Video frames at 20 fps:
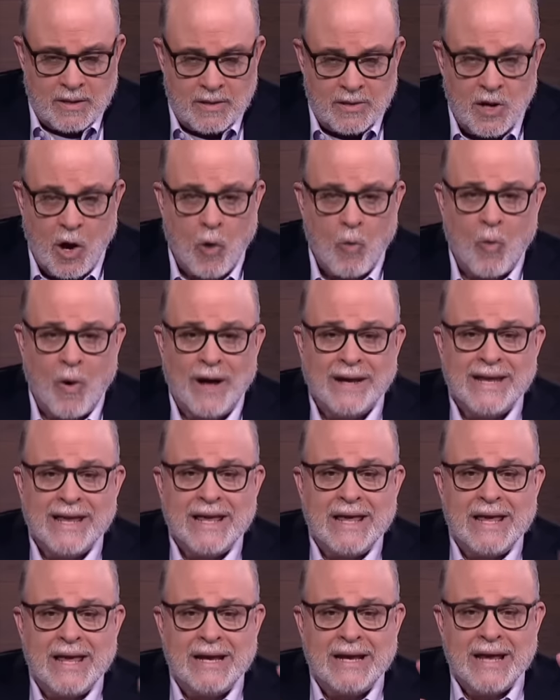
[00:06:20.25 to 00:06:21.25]
no one
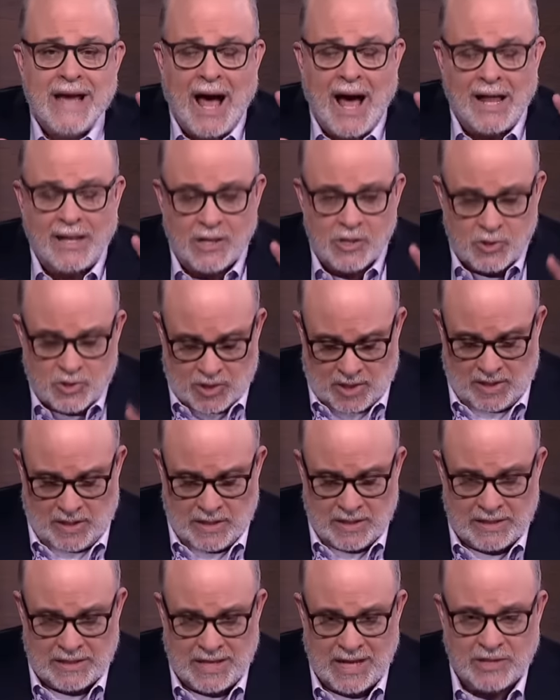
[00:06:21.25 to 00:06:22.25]
ideology
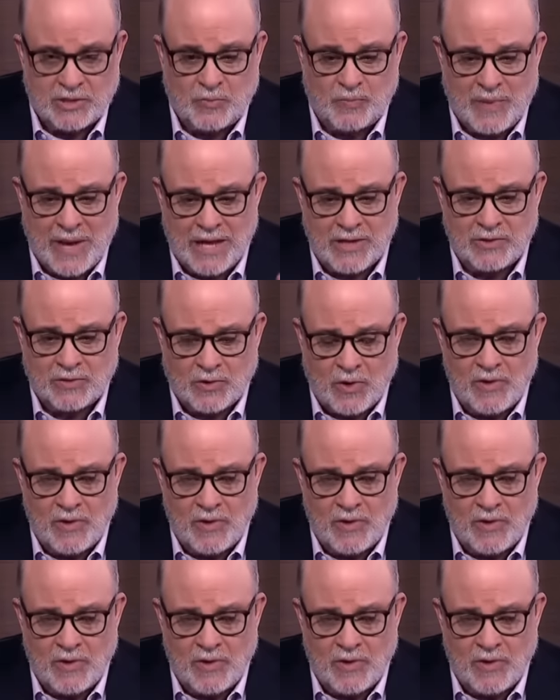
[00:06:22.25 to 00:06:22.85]
that's based